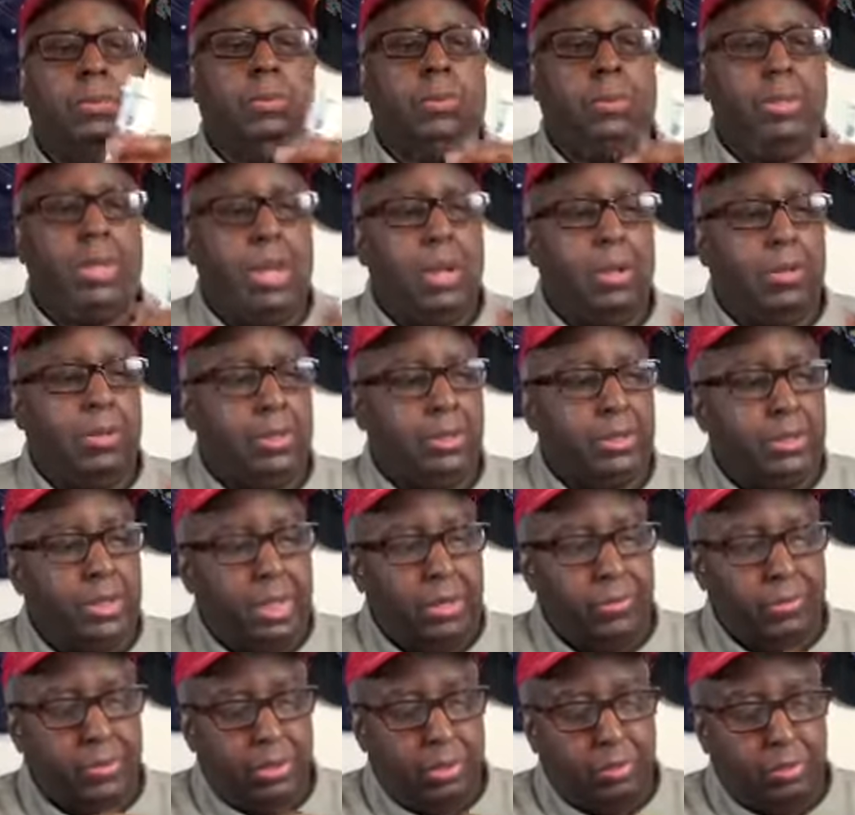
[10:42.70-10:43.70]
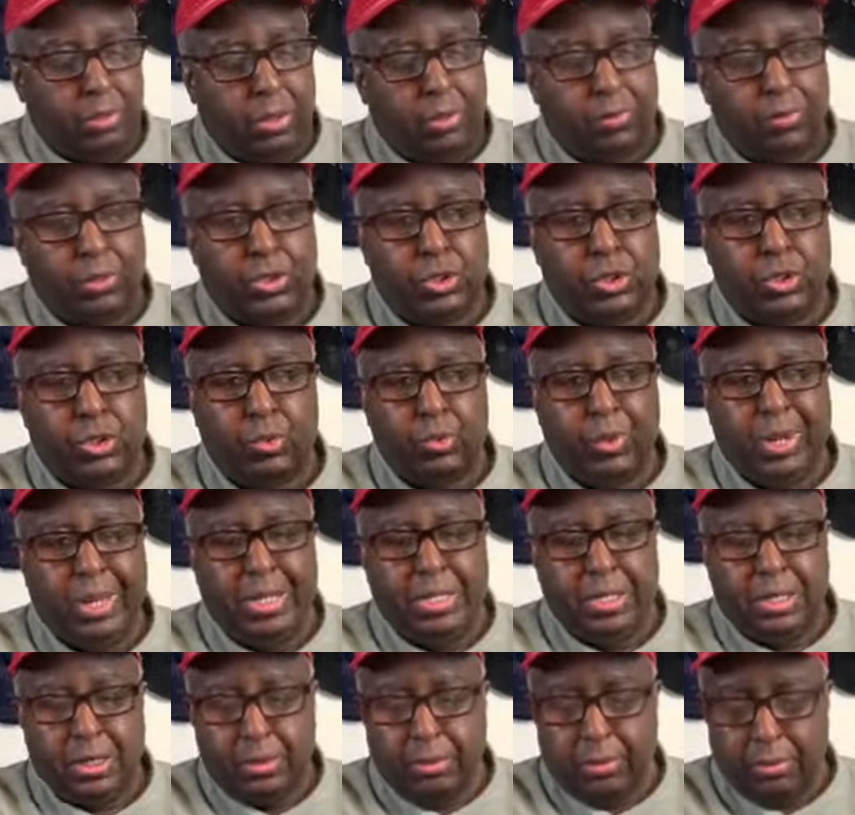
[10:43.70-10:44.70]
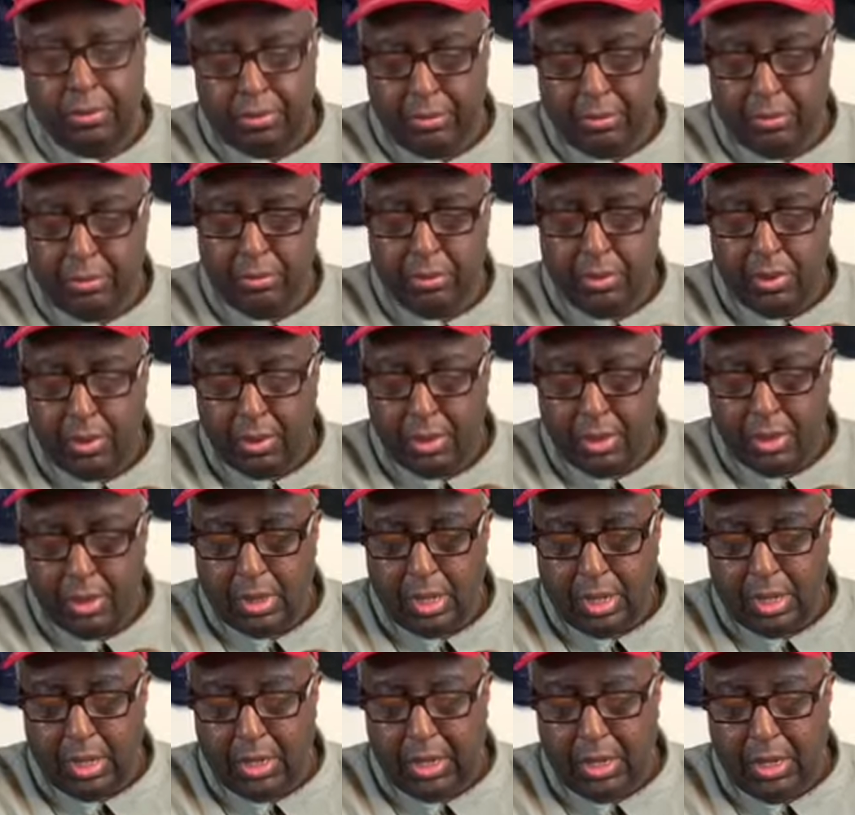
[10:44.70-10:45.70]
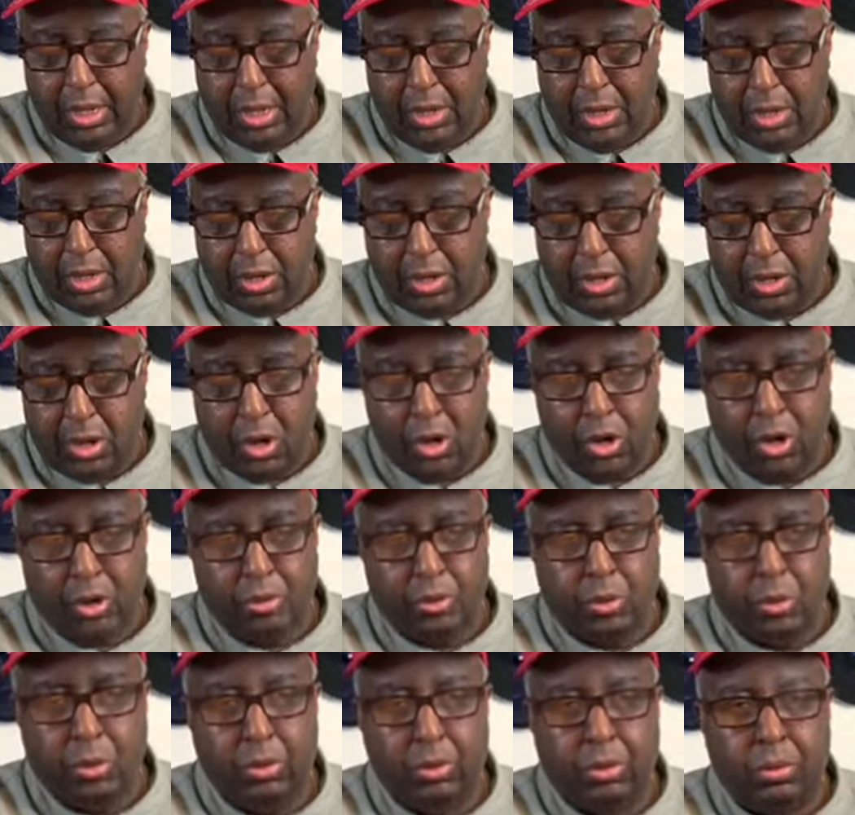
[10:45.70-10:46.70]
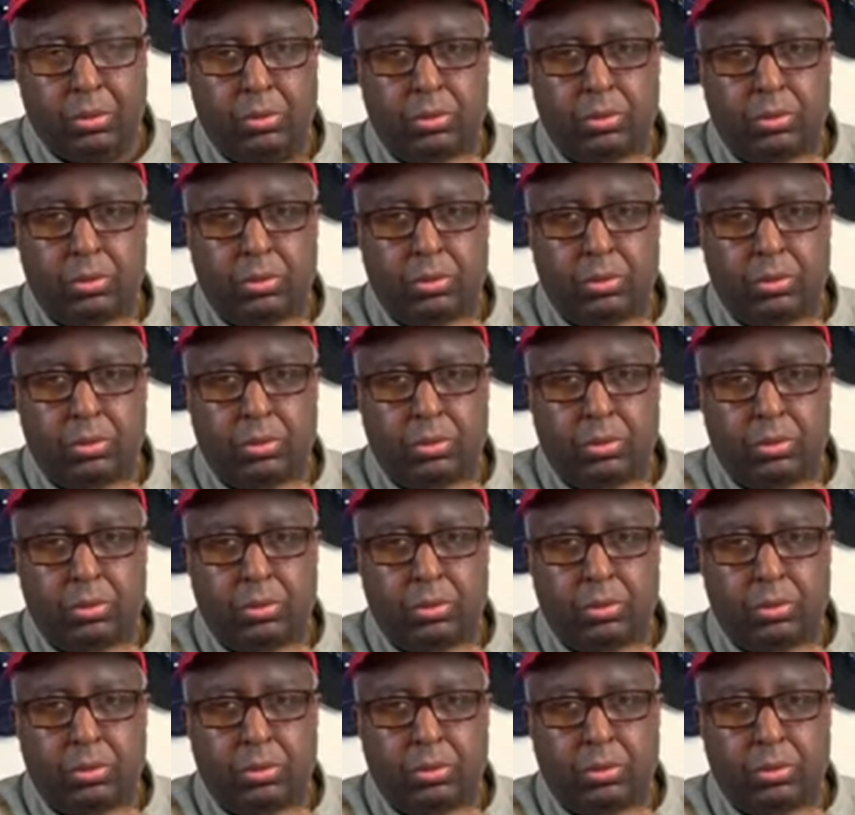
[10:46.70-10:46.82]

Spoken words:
Now, this gives it more of a sweet, honey, caramel